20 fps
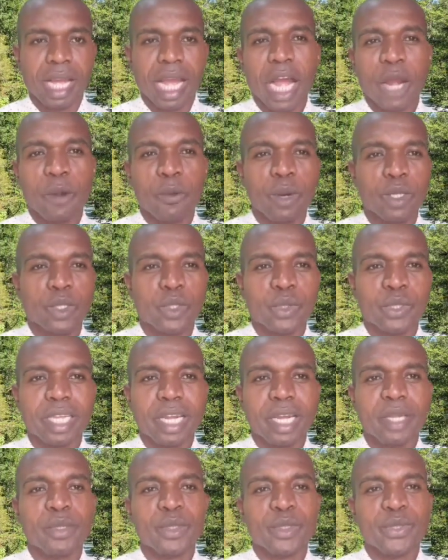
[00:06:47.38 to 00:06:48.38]
I want to
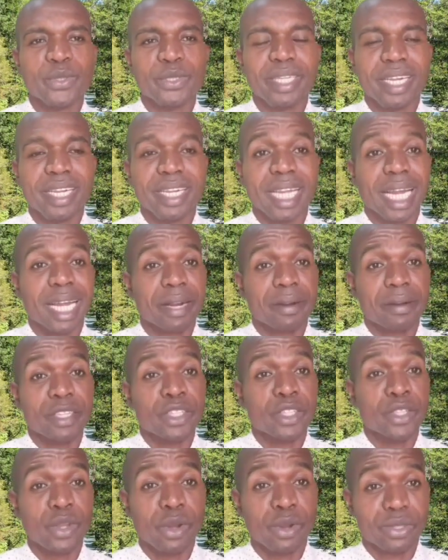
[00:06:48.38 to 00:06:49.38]
tell you today that
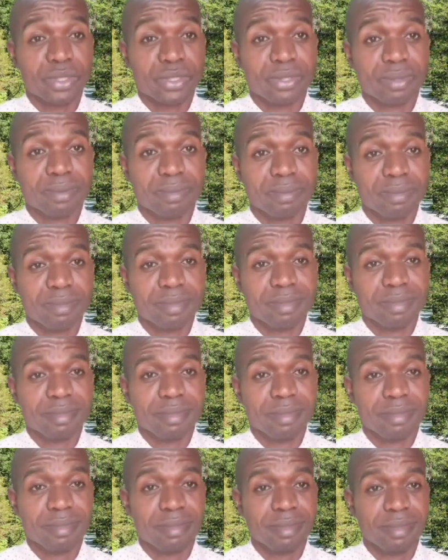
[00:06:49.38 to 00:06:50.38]
results,
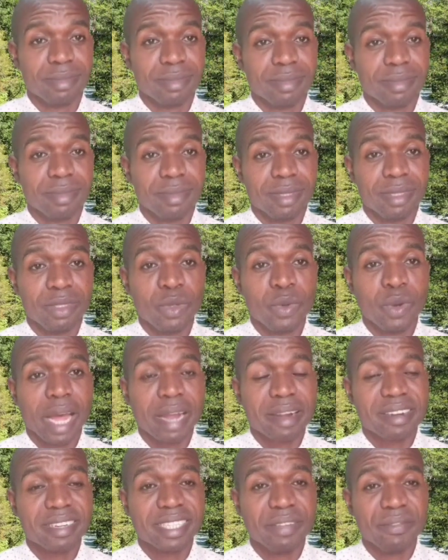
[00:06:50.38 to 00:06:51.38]
you
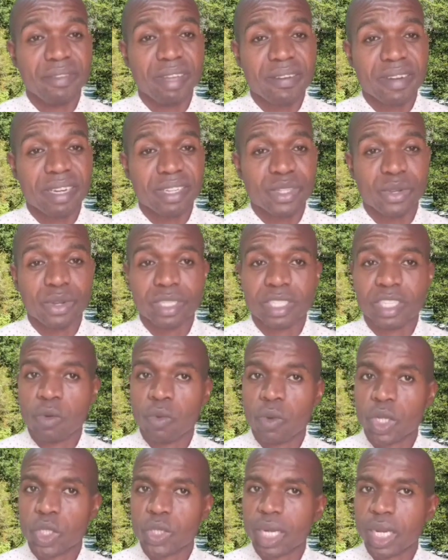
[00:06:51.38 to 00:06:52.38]
are receiving results
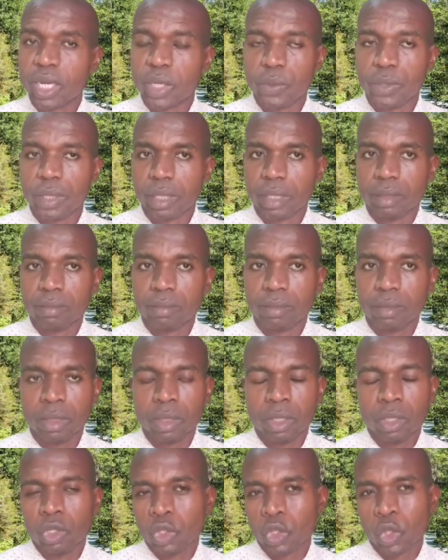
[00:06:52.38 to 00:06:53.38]
in what you are doing,
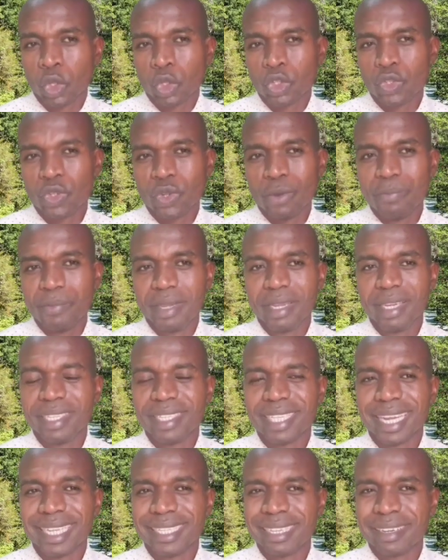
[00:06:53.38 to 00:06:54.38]
does not
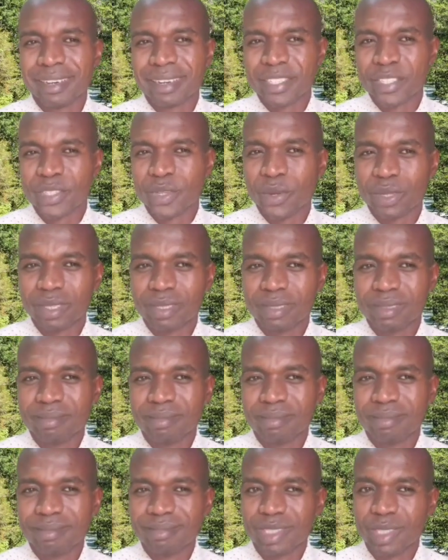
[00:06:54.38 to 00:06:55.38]
mean that the result
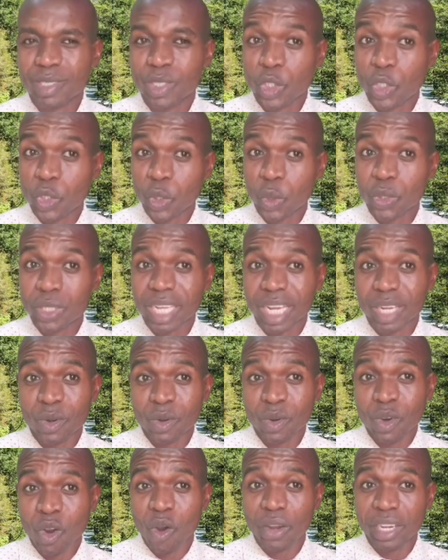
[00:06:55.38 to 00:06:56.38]
shows that
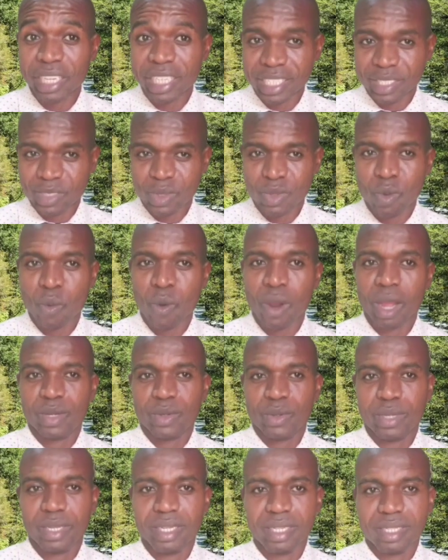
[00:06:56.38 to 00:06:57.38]
God is the one
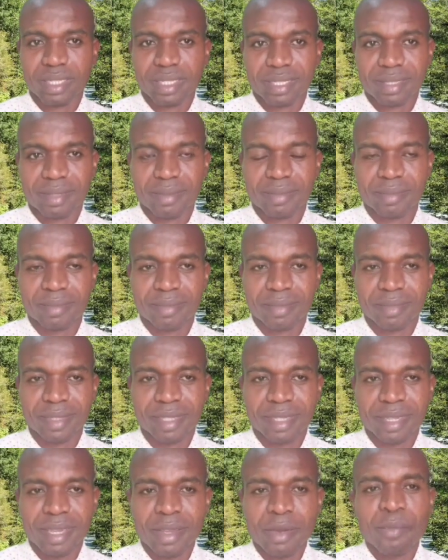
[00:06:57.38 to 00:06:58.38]
doing it.
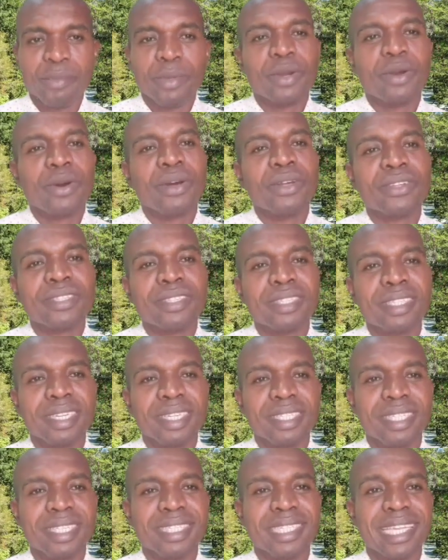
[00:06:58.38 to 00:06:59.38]
Because
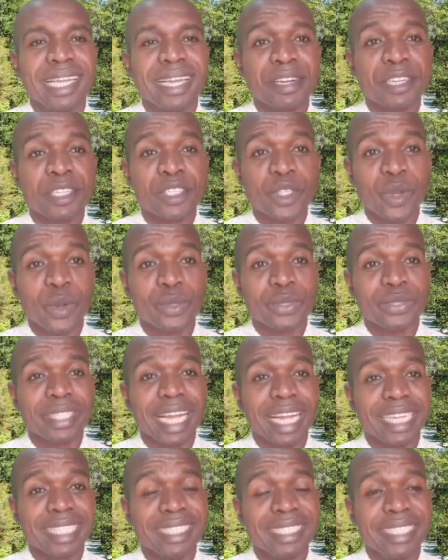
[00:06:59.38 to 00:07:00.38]
it is the result
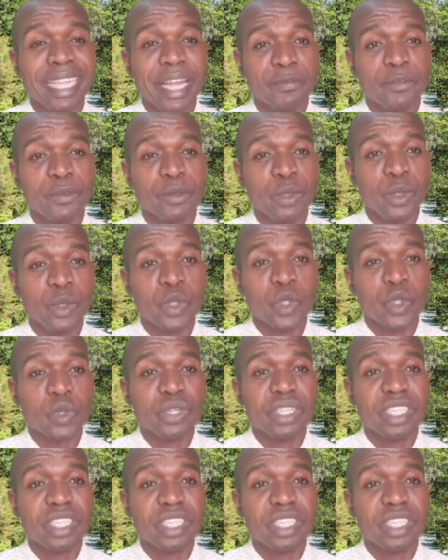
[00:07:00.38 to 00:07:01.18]
that devil used to